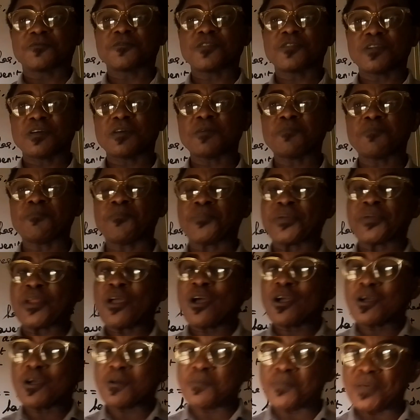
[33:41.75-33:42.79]
The
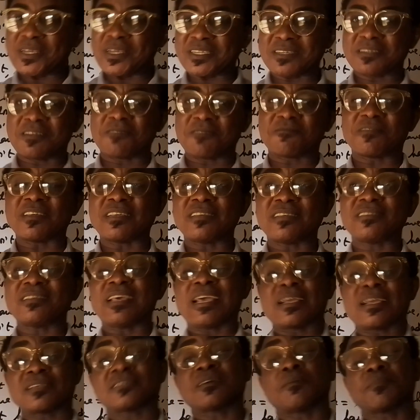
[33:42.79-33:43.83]
preoccupation of this
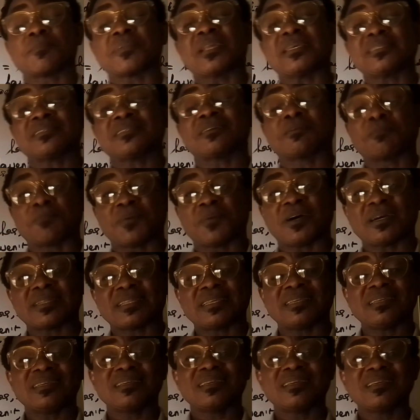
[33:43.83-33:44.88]
examination
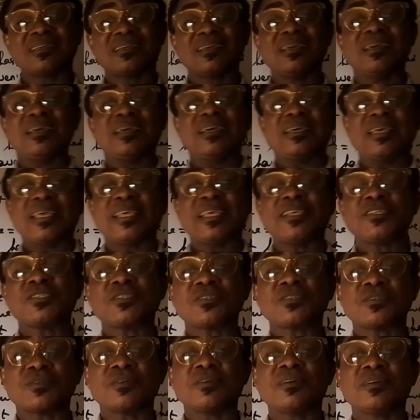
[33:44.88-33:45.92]
body is
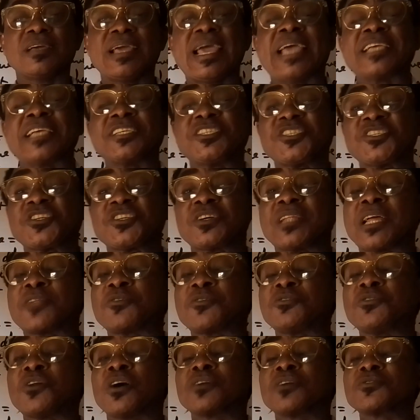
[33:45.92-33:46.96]
to ensure
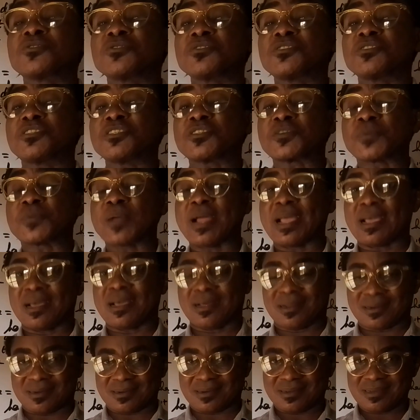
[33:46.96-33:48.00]
that you don't
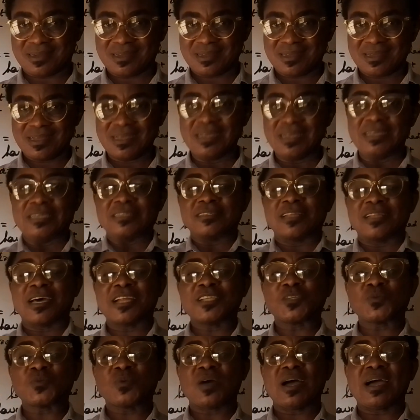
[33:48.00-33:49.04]
derail.
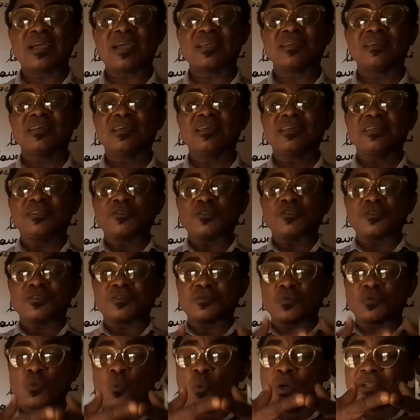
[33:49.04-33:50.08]
That is why
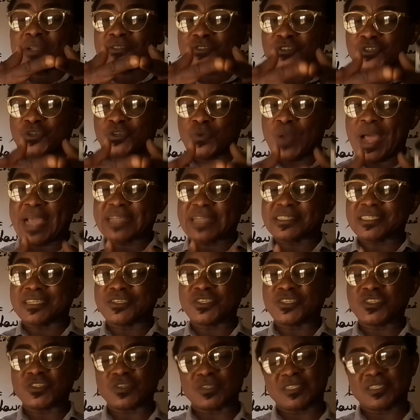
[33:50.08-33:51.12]
what to write
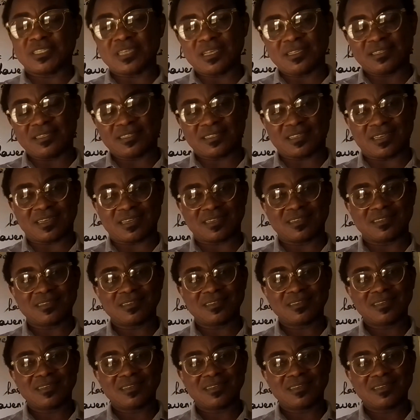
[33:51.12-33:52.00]
is suggested,